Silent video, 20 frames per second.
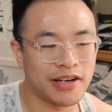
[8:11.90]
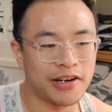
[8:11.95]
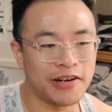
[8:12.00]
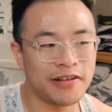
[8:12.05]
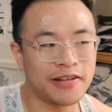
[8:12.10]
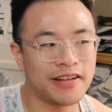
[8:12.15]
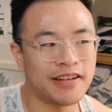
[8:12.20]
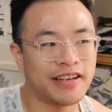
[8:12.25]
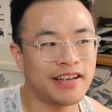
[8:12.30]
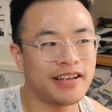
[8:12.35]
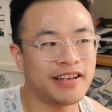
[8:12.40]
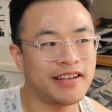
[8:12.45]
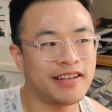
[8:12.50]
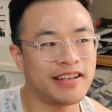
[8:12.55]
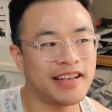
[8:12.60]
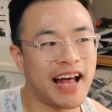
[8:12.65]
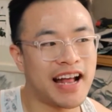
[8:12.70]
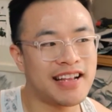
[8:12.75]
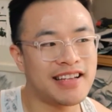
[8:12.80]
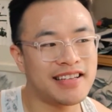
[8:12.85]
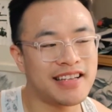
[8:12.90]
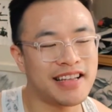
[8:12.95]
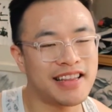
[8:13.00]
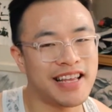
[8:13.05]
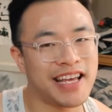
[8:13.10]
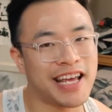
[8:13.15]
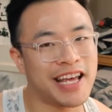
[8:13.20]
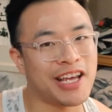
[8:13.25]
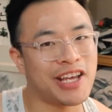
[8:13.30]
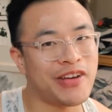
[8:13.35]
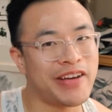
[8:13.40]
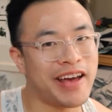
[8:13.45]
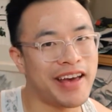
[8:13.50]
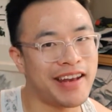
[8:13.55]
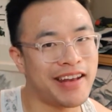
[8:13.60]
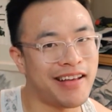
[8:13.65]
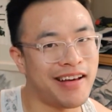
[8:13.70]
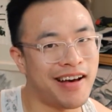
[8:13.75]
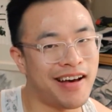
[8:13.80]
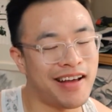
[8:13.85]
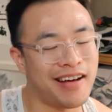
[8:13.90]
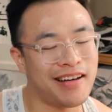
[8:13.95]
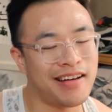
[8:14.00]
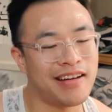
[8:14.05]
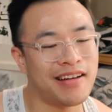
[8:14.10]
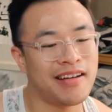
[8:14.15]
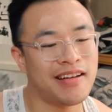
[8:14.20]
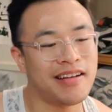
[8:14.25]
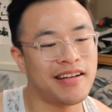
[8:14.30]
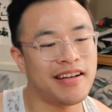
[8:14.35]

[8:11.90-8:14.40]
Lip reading: So that's the thing, you cannot